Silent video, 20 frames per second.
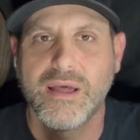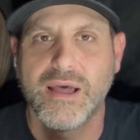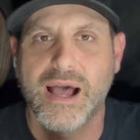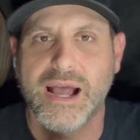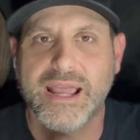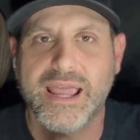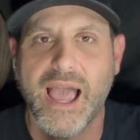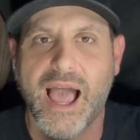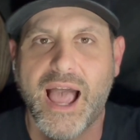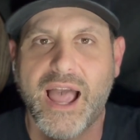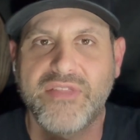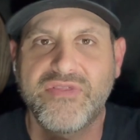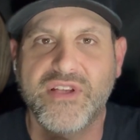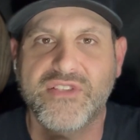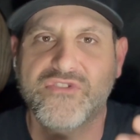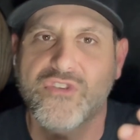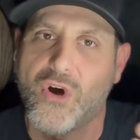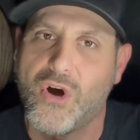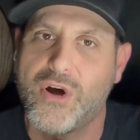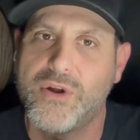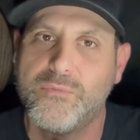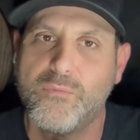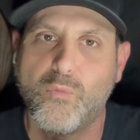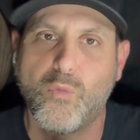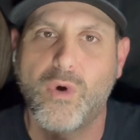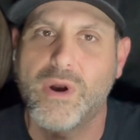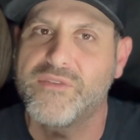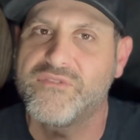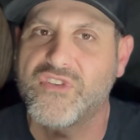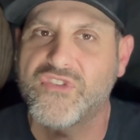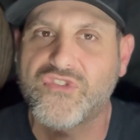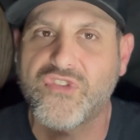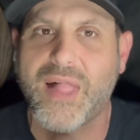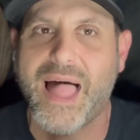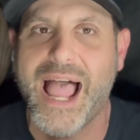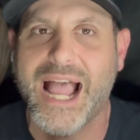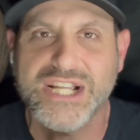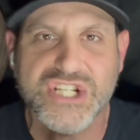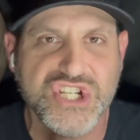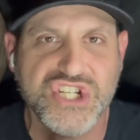a guy that's on one of his
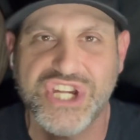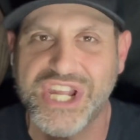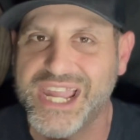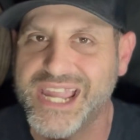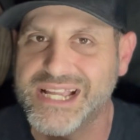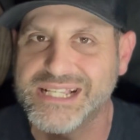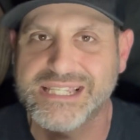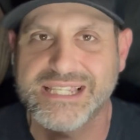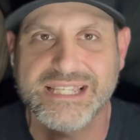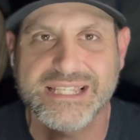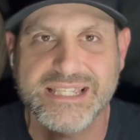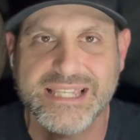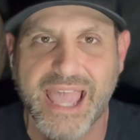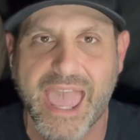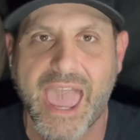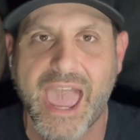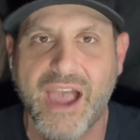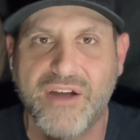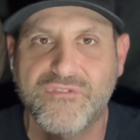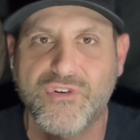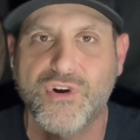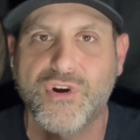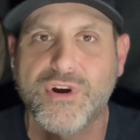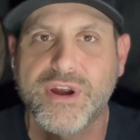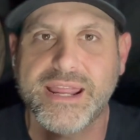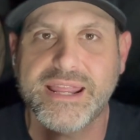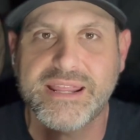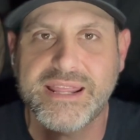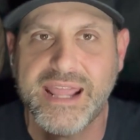last chances to ever